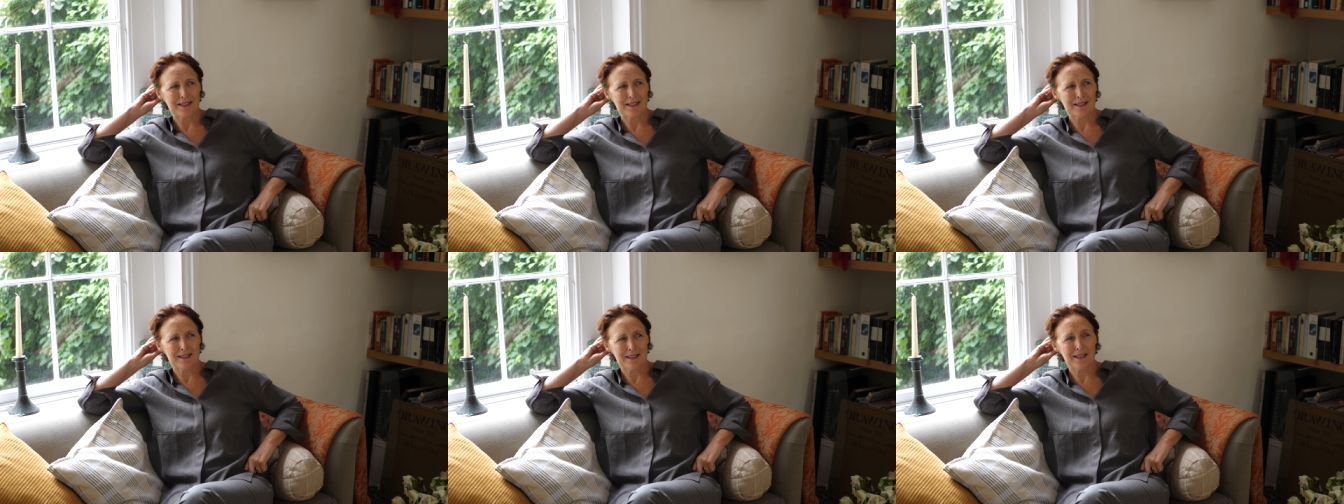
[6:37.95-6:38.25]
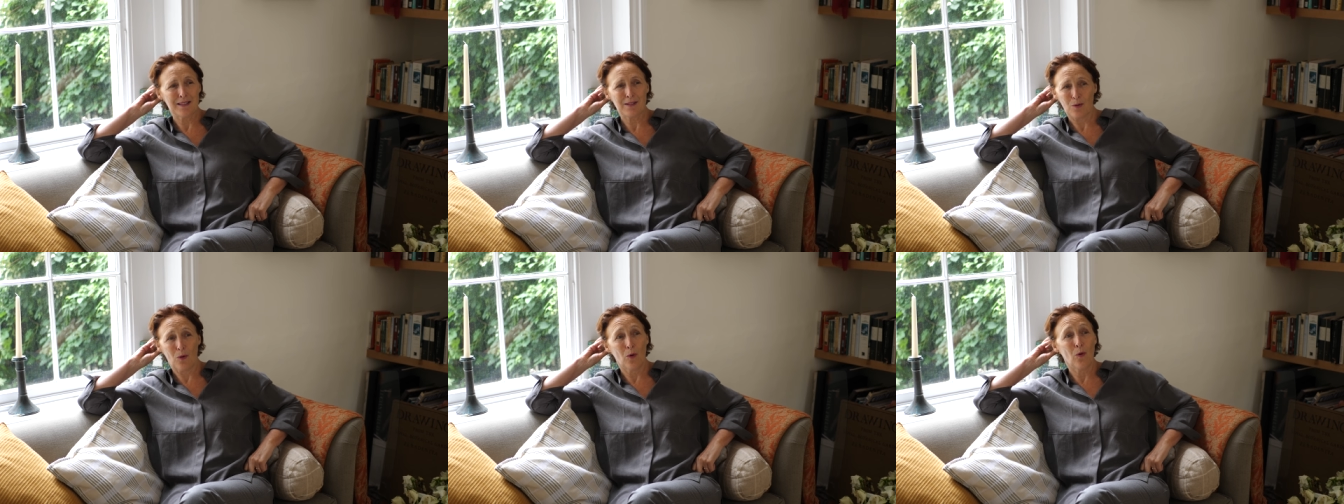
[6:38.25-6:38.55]
Is
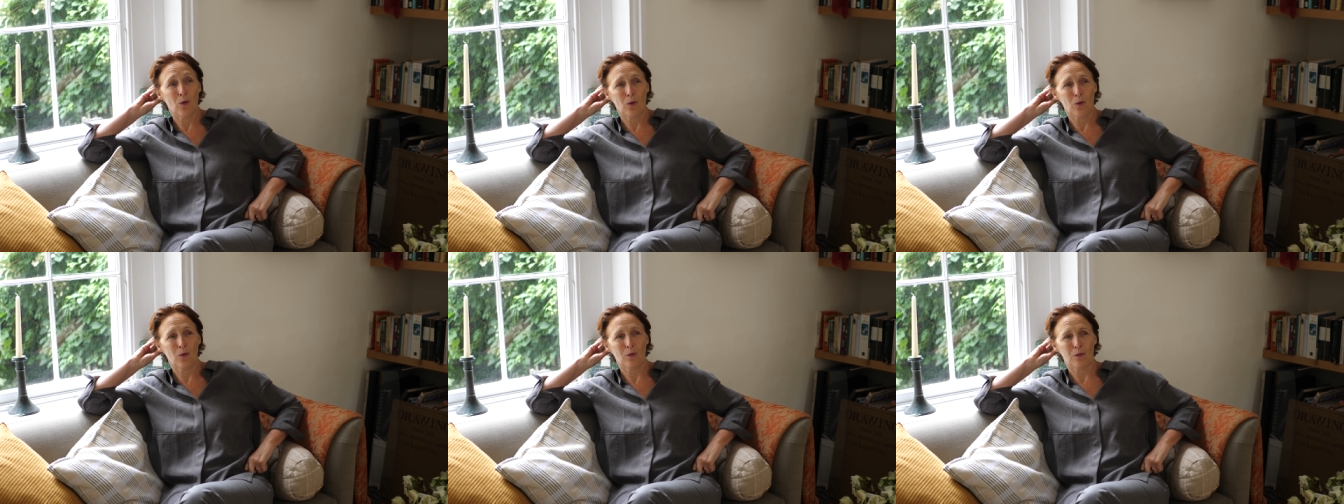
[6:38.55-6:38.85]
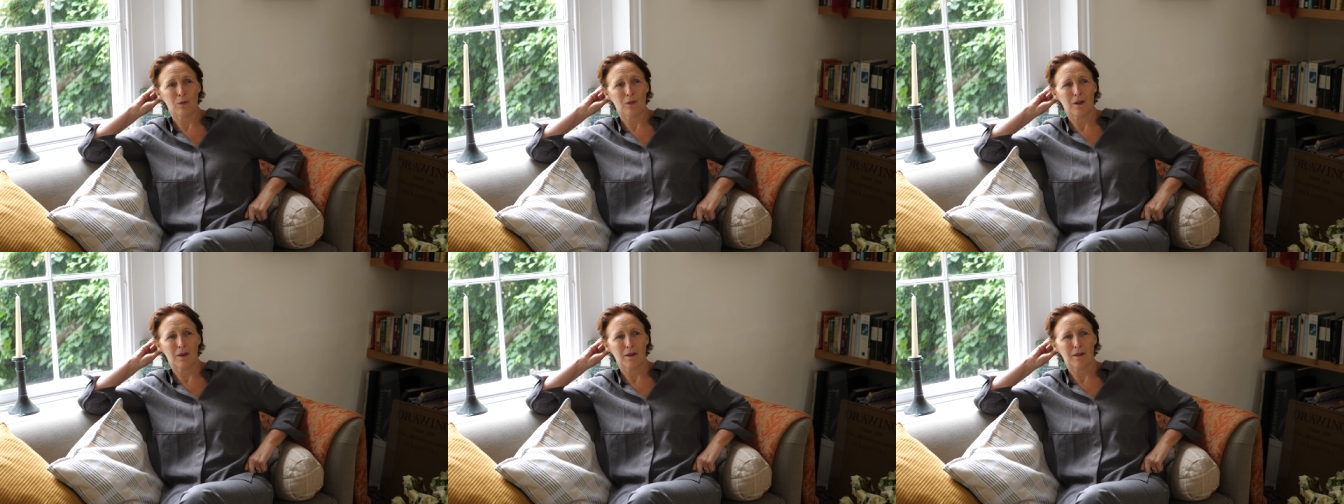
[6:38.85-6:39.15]
this
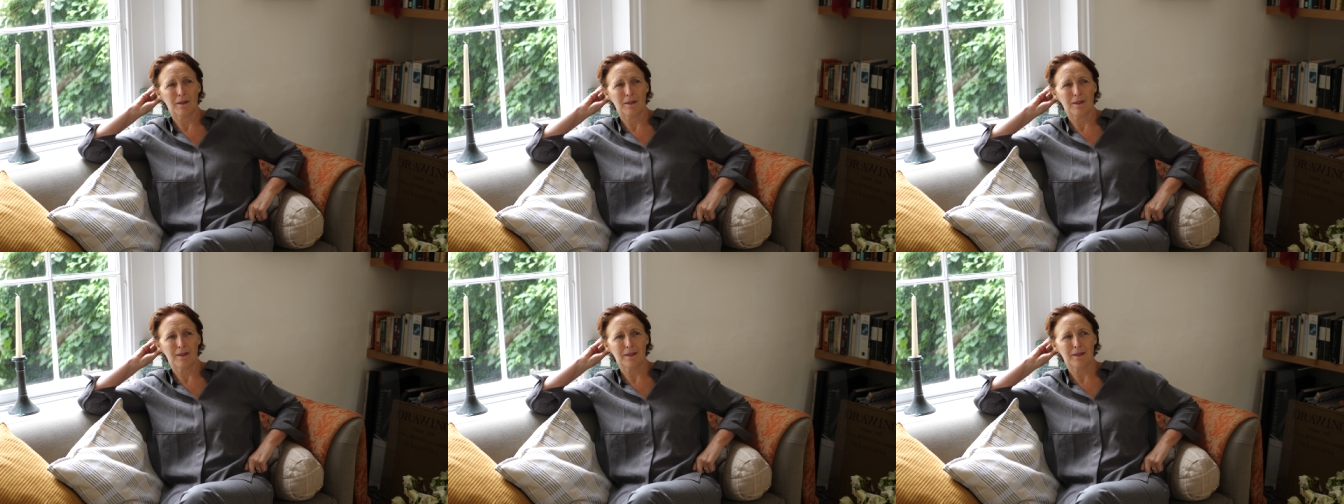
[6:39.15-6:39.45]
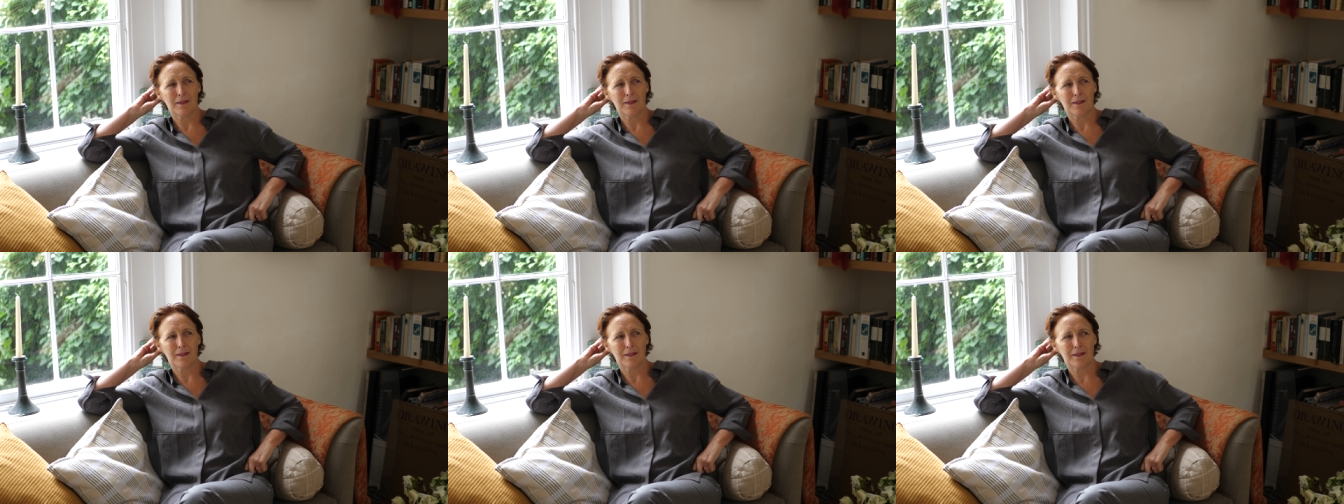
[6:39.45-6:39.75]
all?
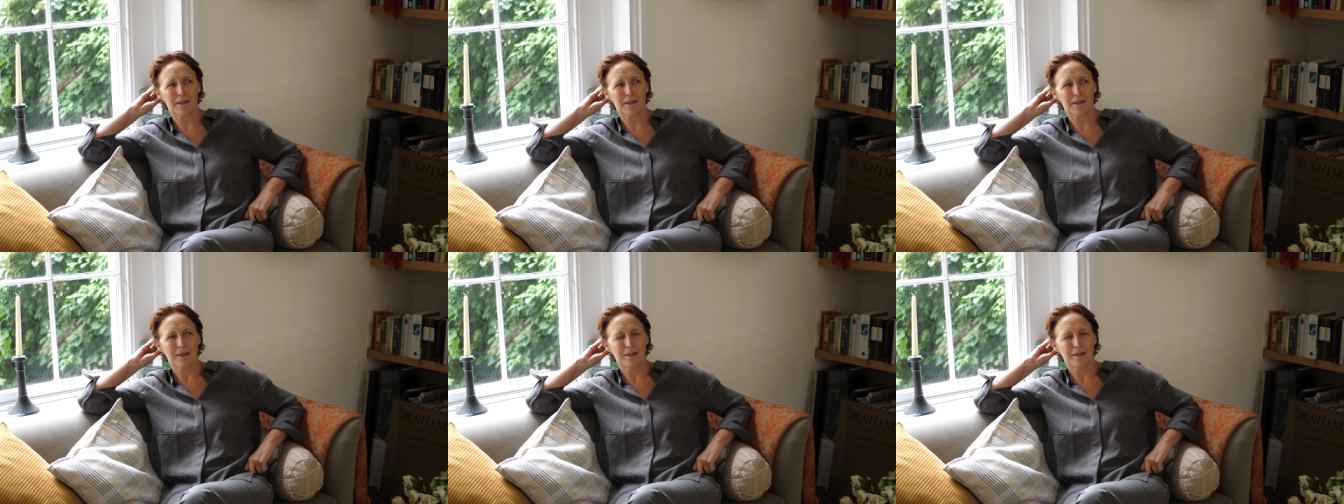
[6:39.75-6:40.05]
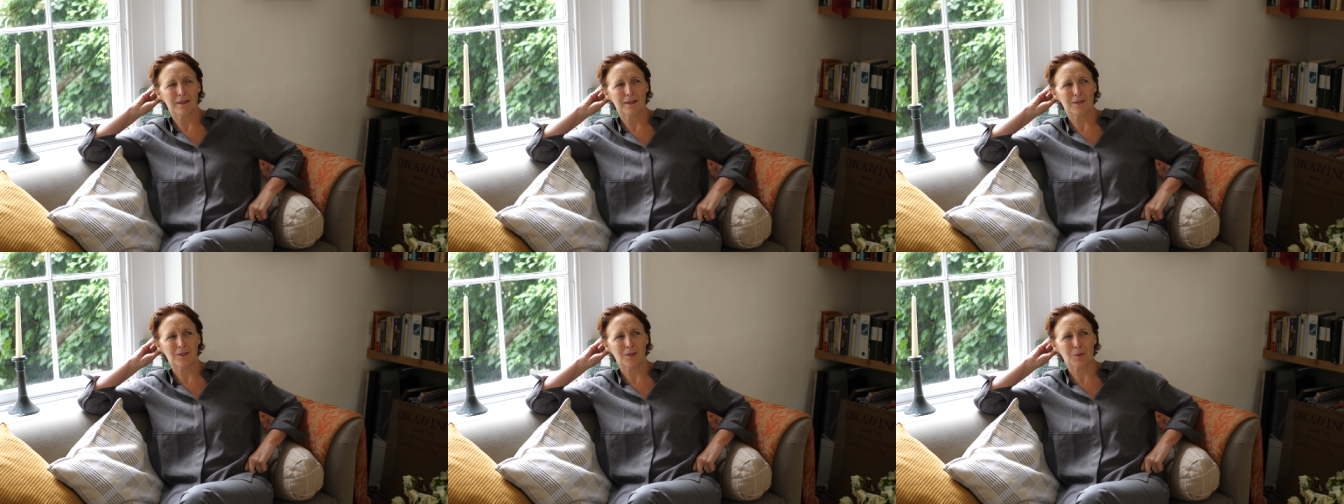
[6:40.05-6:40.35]

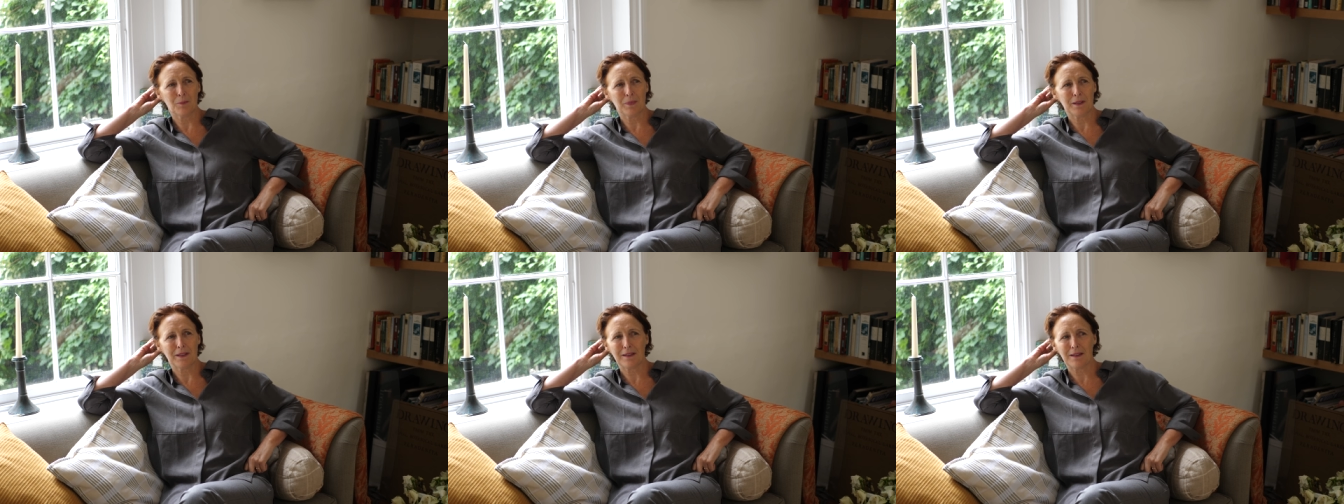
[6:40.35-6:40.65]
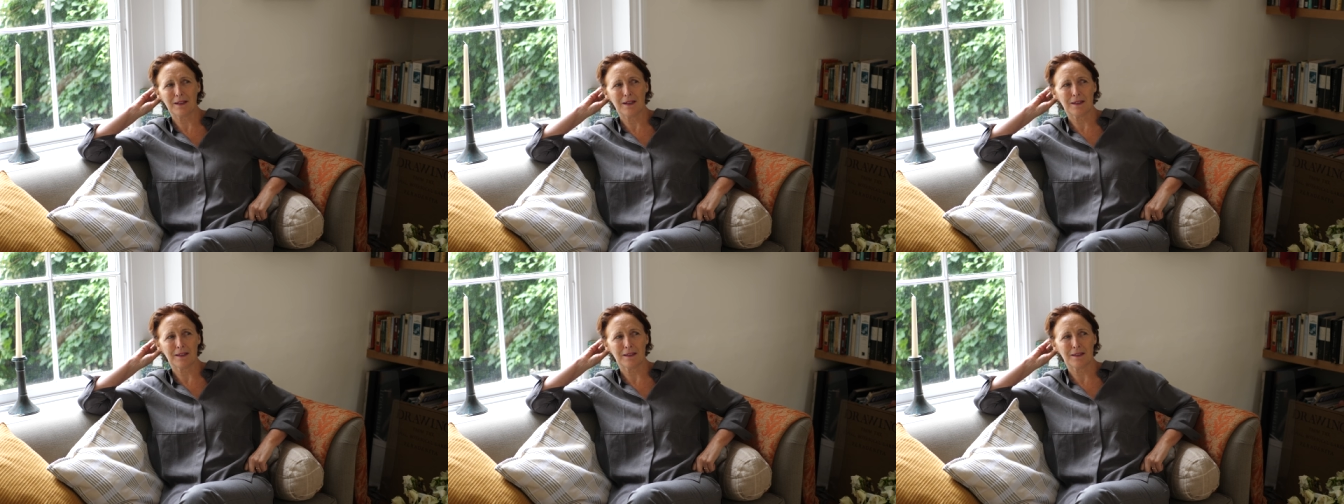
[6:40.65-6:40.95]
Is a
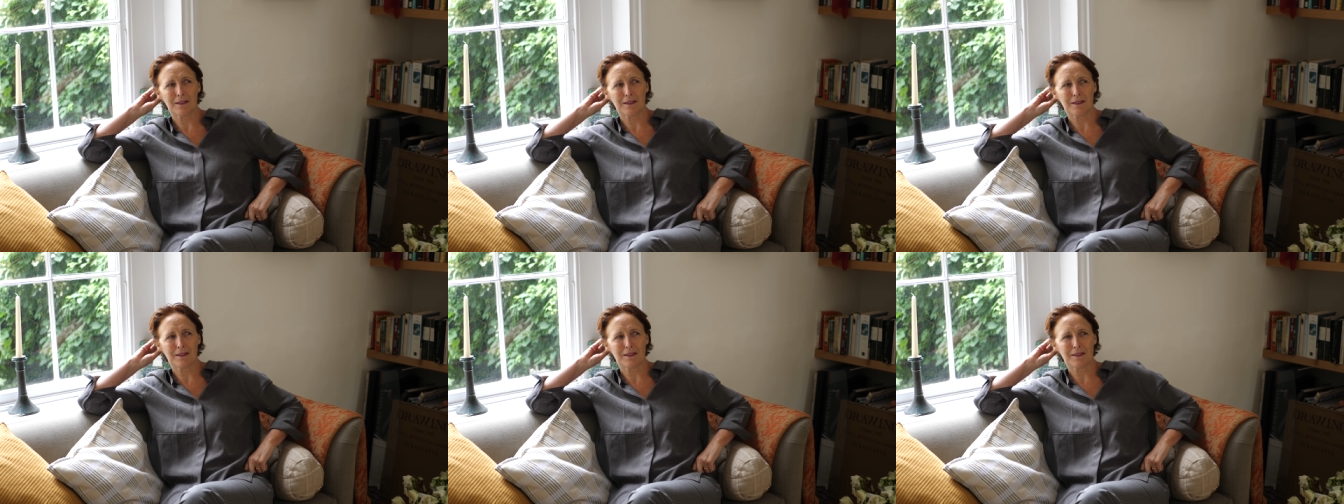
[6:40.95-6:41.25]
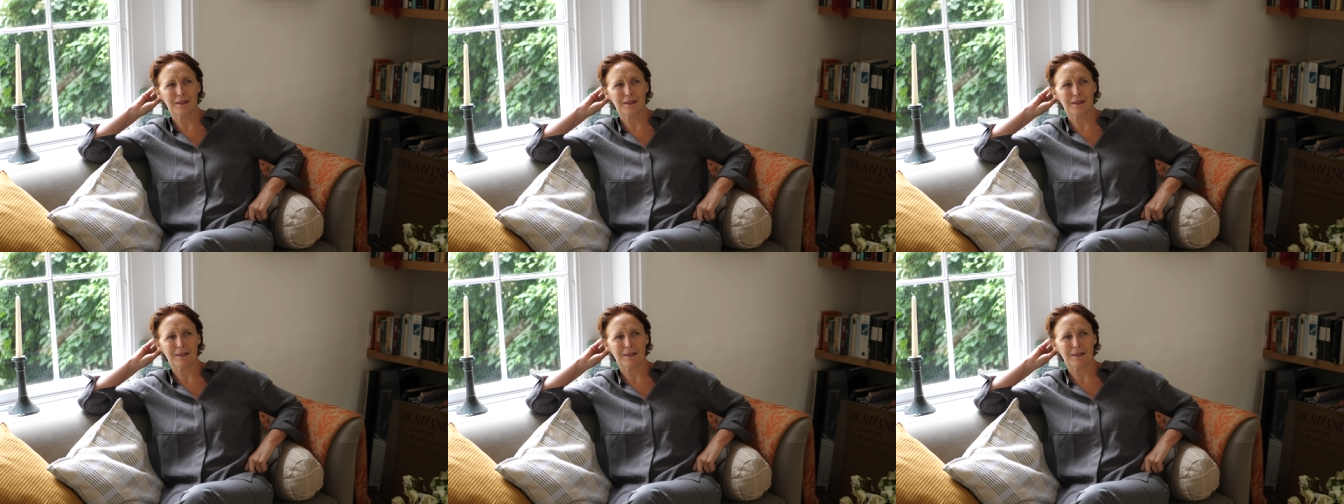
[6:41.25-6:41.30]
bit like,